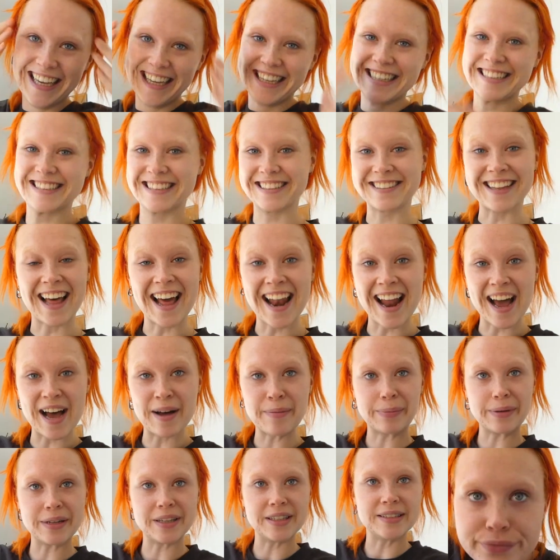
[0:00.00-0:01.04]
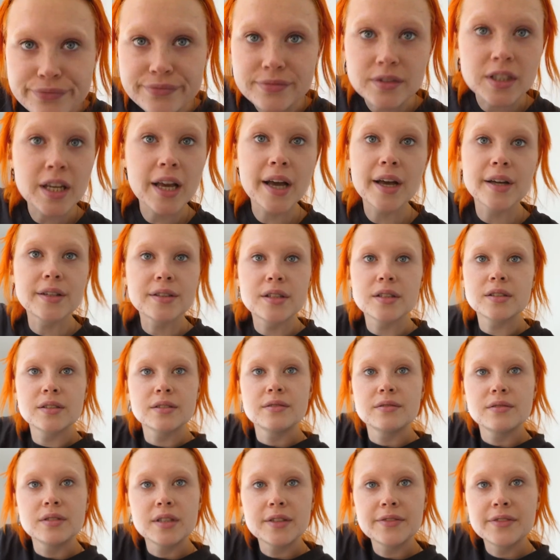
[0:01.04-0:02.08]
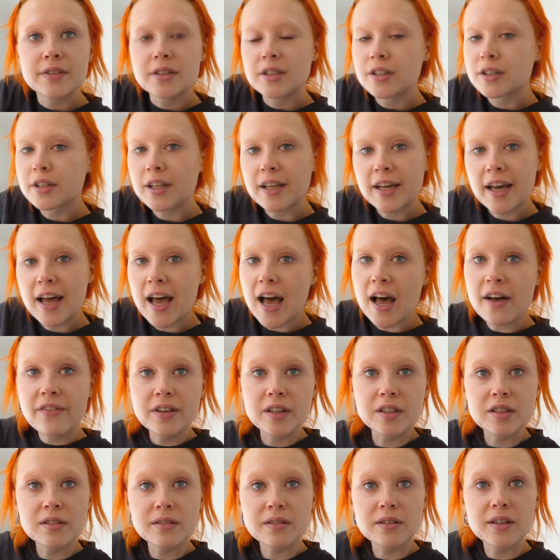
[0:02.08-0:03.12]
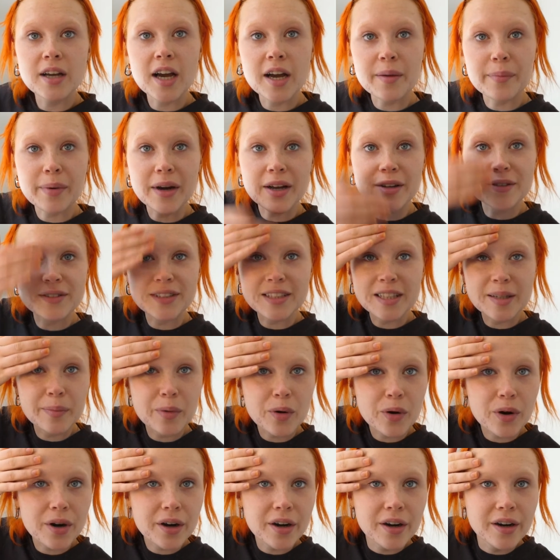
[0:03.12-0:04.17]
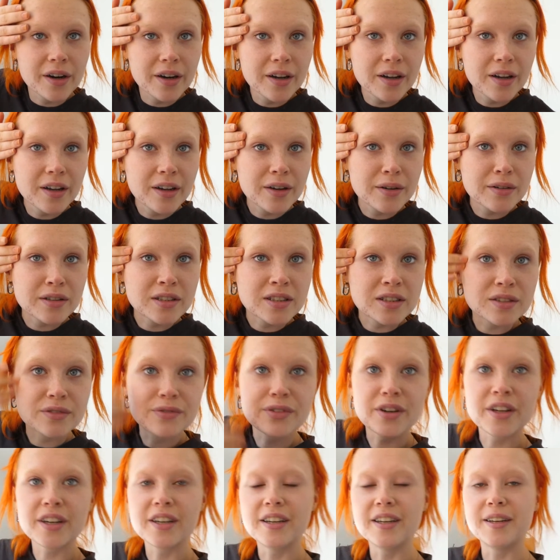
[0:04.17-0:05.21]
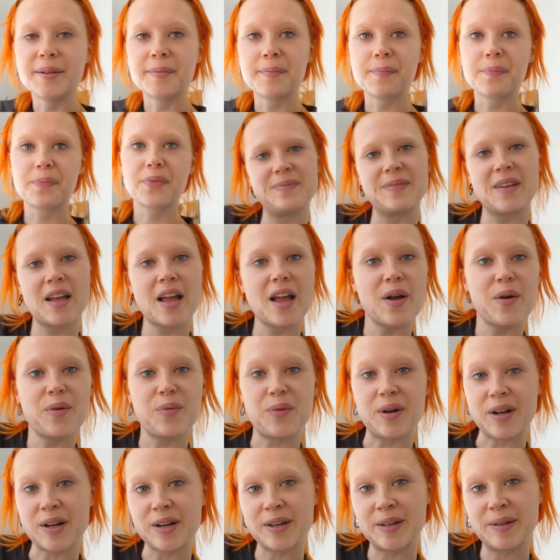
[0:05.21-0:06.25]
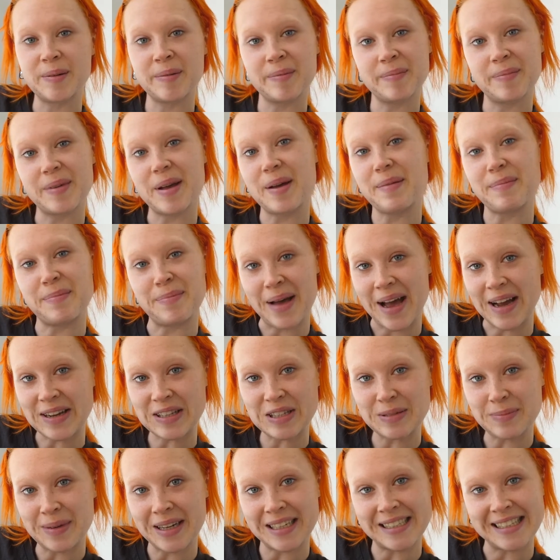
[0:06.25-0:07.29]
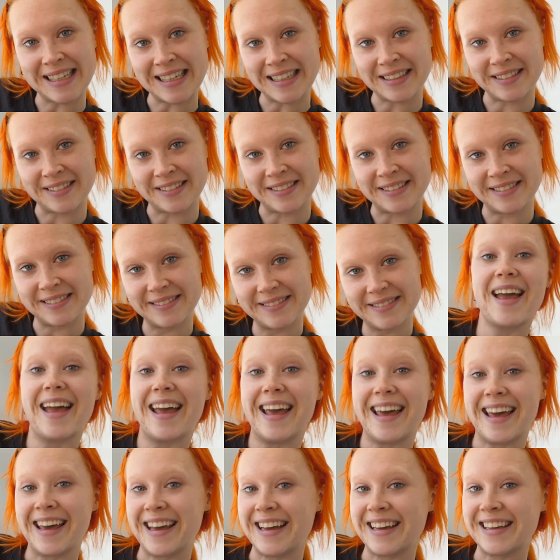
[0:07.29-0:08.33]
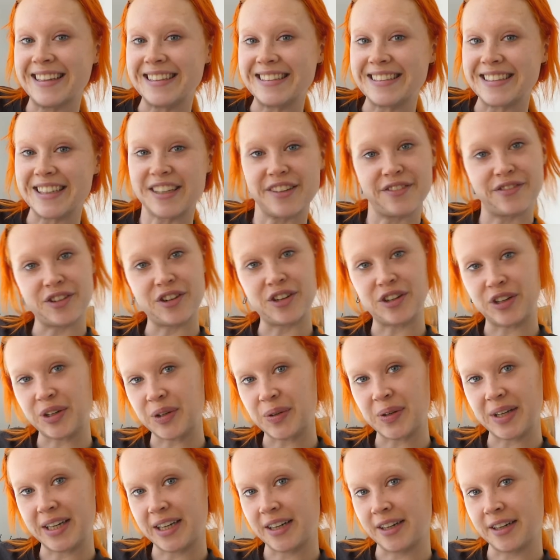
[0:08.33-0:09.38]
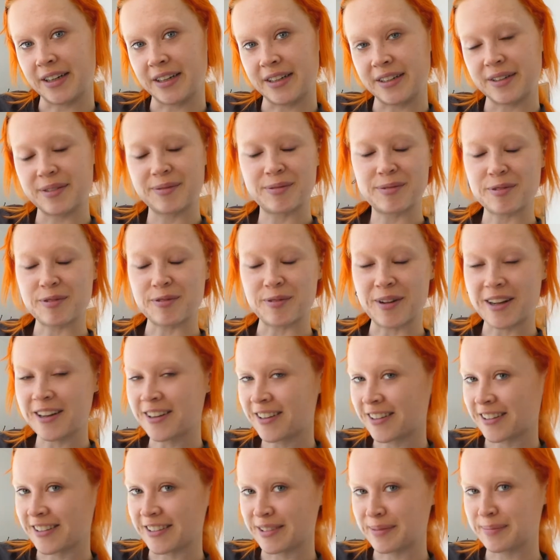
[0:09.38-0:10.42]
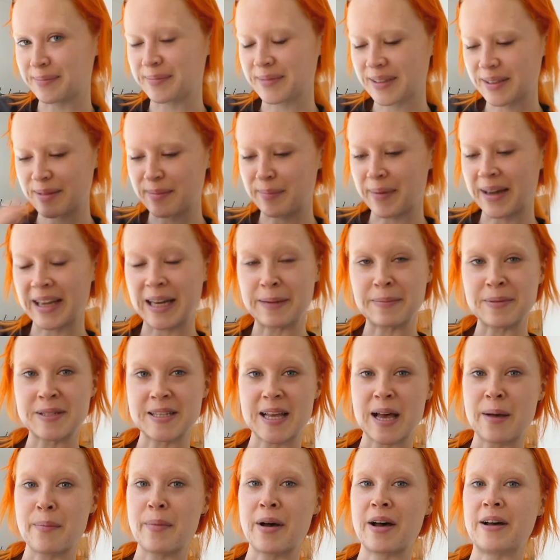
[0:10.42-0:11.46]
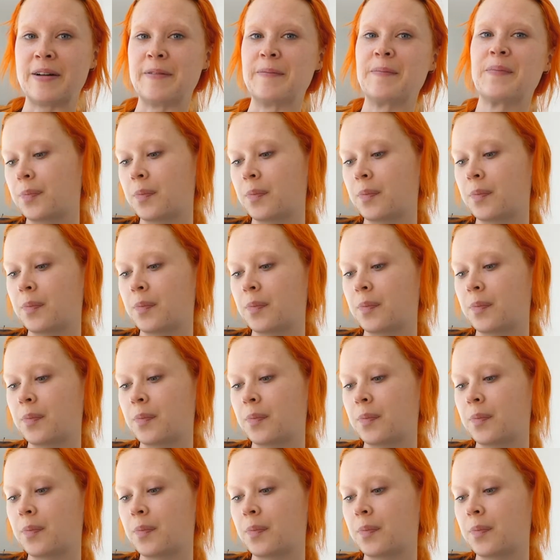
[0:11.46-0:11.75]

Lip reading: So that happened. Yeah, it doesn't even look like I have eyebrows anymore, which is funny. Welcome back to my channel, and if you're new here, welcome. My name is Emma.